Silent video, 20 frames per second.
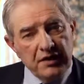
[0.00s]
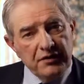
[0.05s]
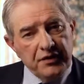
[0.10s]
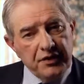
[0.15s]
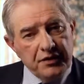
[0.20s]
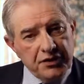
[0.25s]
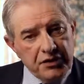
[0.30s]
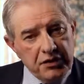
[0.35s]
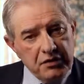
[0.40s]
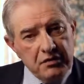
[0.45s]

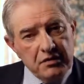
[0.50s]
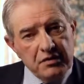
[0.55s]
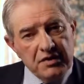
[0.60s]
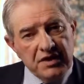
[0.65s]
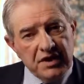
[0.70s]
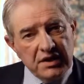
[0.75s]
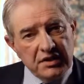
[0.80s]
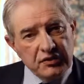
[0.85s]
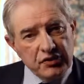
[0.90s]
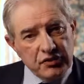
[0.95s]
the
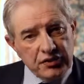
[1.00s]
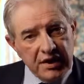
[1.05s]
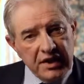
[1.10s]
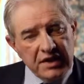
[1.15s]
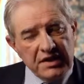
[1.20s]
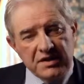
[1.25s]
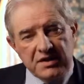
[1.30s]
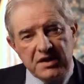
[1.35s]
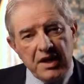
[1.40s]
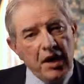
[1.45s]
Jews that
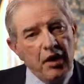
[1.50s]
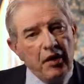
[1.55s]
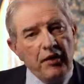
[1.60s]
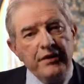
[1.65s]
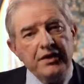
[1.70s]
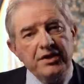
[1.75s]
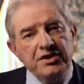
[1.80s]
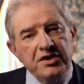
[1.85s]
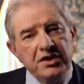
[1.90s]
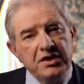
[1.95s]
trace their
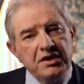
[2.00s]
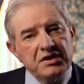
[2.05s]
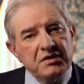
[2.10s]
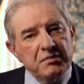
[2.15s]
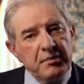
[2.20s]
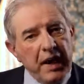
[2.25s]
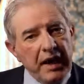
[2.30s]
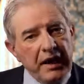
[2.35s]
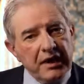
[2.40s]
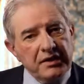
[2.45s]
origins
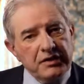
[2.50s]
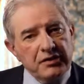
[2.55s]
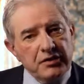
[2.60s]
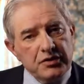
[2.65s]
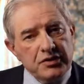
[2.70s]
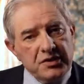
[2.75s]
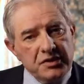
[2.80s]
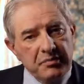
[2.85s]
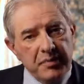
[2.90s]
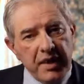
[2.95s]
back to
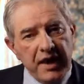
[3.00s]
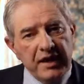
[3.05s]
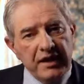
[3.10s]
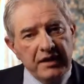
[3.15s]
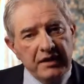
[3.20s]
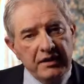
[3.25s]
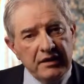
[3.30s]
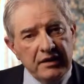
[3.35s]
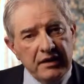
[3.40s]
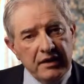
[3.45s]

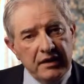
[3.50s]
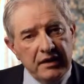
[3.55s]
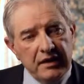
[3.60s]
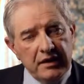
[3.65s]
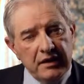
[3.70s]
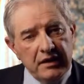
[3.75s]
Spain,